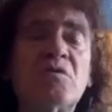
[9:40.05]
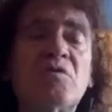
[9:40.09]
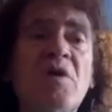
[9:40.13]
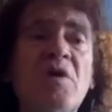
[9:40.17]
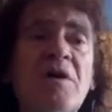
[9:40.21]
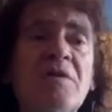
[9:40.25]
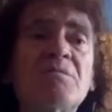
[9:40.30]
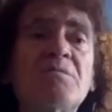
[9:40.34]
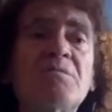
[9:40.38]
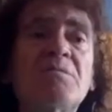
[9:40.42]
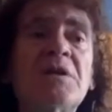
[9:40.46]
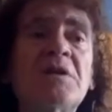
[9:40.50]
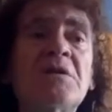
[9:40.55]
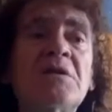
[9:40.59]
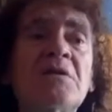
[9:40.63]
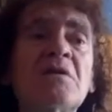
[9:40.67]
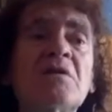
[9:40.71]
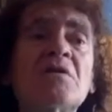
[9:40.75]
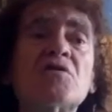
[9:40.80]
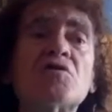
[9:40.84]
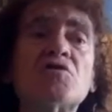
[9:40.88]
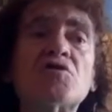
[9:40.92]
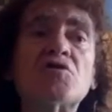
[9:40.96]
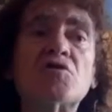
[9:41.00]
have
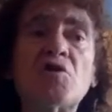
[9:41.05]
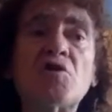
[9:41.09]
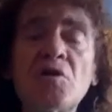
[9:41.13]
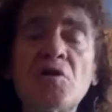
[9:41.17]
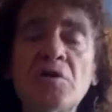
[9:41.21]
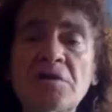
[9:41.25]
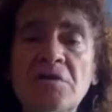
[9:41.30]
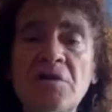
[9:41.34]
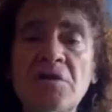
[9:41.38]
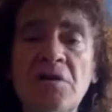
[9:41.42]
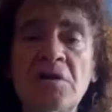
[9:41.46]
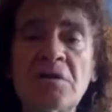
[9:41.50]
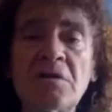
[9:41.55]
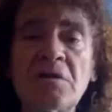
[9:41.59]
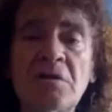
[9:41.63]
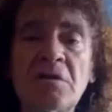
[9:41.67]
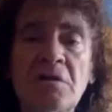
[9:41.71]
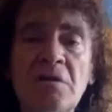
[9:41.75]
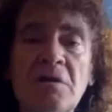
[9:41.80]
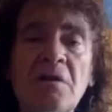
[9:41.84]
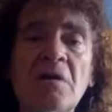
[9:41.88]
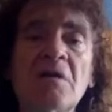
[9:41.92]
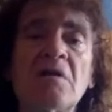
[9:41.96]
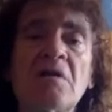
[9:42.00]
been
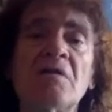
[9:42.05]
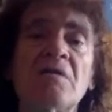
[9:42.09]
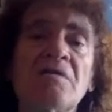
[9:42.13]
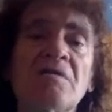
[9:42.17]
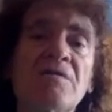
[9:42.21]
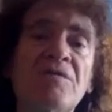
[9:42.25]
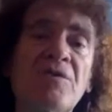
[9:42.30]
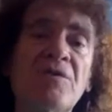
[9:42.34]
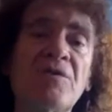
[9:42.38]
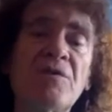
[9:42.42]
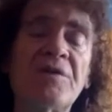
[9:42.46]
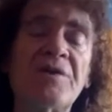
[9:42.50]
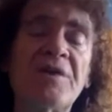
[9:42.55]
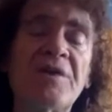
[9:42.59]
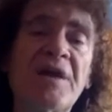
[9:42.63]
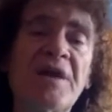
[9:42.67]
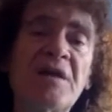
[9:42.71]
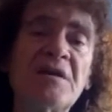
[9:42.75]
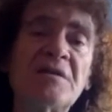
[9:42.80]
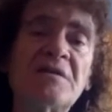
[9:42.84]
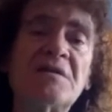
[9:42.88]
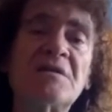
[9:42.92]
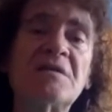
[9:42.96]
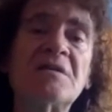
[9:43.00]
chosen for
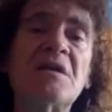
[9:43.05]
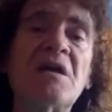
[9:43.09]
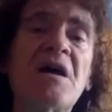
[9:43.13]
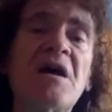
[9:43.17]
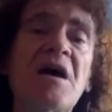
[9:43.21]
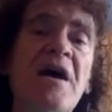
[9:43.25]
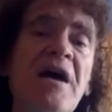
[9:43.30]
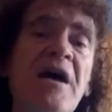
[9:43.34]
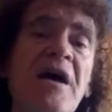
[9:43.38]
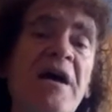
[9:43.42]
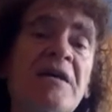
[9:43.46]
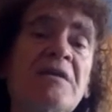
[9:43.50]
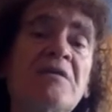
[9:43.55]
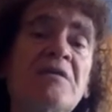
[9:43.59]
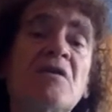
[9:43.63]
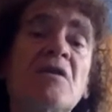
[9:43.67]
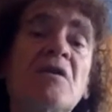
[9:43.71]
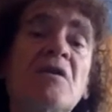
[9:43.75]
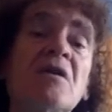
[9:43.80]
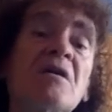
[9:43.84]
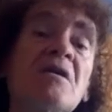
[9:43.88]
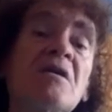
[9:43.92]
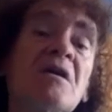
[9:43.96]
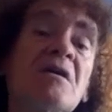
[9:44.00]
this, and
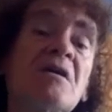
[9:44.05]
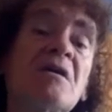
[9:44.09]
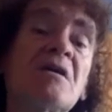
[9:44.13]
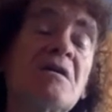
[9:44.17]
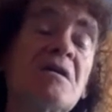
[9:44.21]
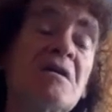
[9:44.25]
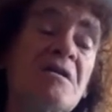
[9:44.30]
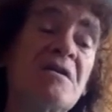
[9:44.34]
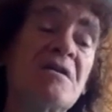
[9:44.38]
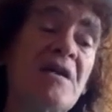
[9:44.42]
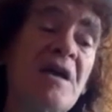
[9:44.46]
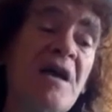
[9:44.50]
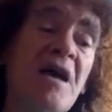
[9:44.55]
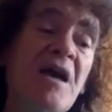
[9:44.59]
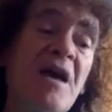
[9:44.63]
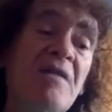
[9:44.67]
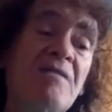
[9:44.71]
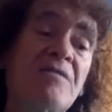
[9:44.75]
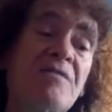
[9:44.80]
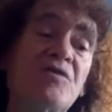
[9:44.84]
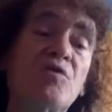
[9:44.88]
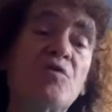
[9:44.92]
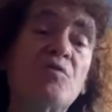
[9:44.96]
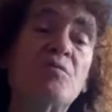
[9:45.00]
they
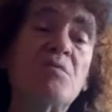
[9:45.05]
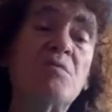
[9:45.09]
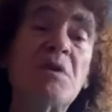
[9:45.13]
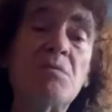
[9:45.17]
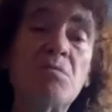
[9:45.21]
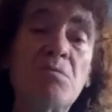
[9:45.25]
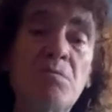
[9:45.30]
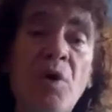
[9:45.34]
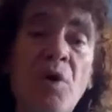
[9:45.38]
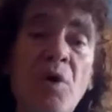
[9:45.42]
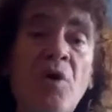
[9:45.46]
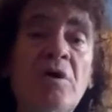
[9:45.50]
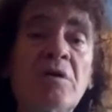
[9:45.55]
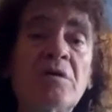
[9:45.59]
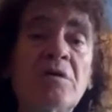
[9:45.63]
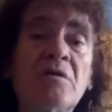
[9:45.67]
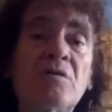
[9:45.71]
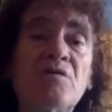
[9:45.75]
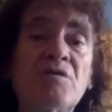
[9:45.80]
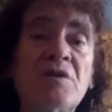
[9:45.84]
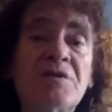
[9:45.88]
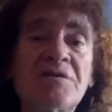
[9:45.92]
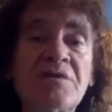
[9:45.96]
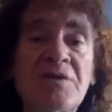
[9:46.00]
have to be
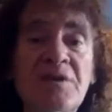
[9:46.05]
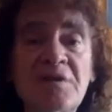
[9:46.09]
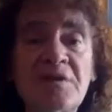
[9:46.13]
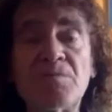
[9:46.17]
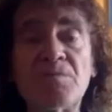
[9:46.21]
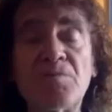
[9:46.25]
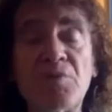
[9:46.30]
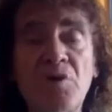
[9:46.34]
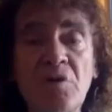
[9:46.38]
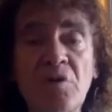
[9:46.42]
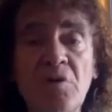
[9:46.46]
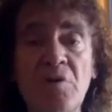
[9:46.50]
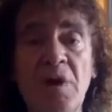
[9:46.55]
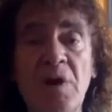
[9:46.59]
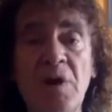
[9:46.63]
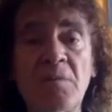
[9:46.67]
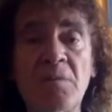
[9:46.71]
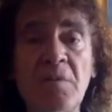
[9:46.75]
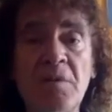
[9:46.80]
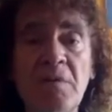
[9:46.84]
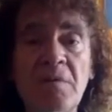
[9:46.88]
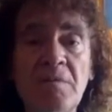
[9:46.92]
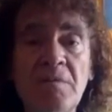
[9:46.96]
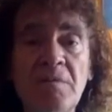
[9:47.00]
born with this program.